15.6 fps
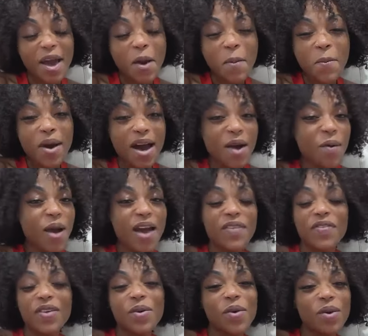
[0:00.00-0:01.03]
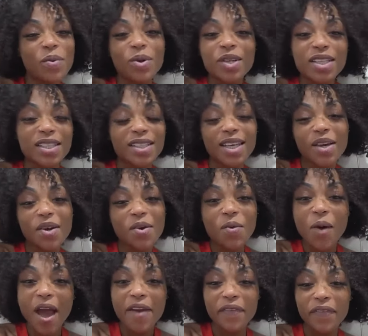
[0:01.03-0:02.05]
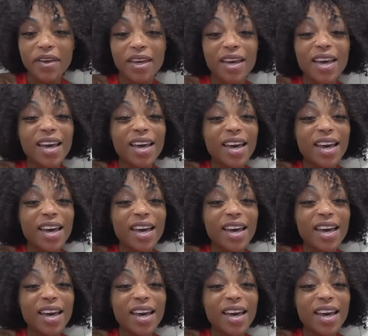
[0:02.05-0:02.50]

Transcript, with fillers: yeah wifey we will see you wifey